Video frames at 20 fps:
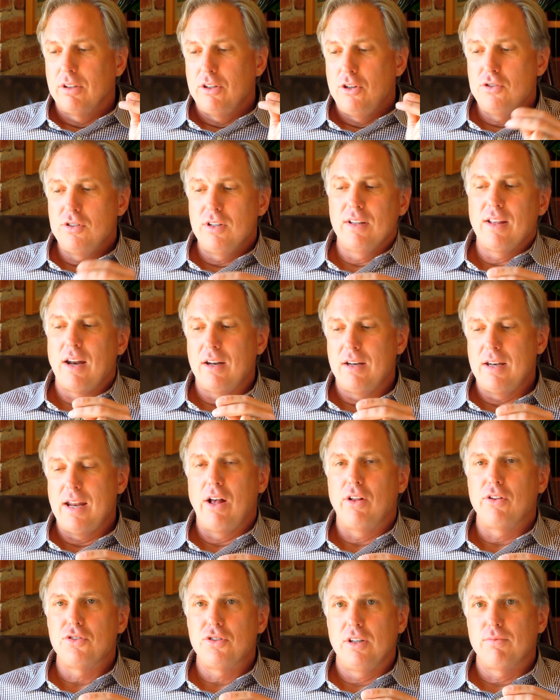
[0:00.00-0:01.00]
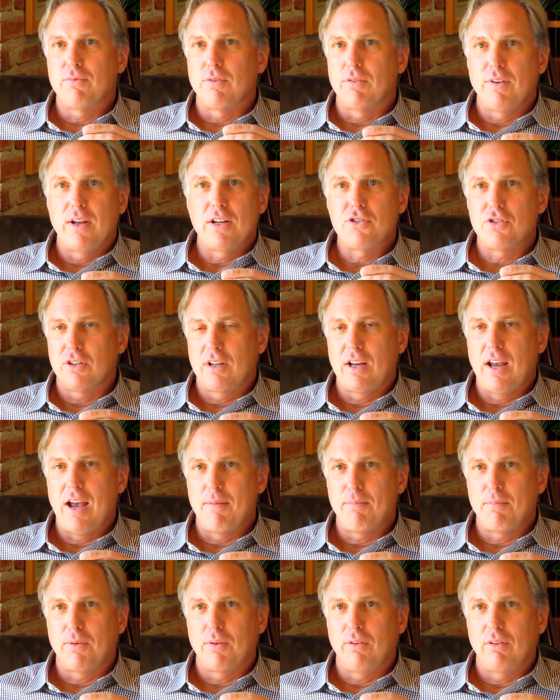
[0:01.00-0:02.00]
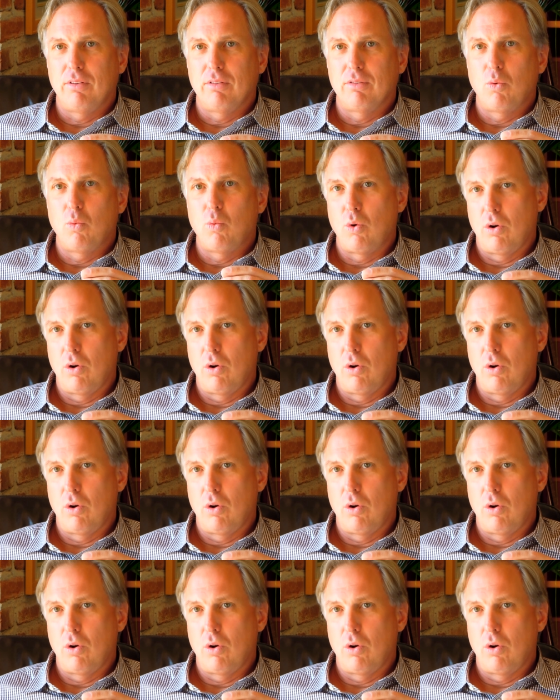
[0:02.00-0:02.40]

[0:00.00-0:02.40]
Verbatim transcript: Using that analogy for venture capital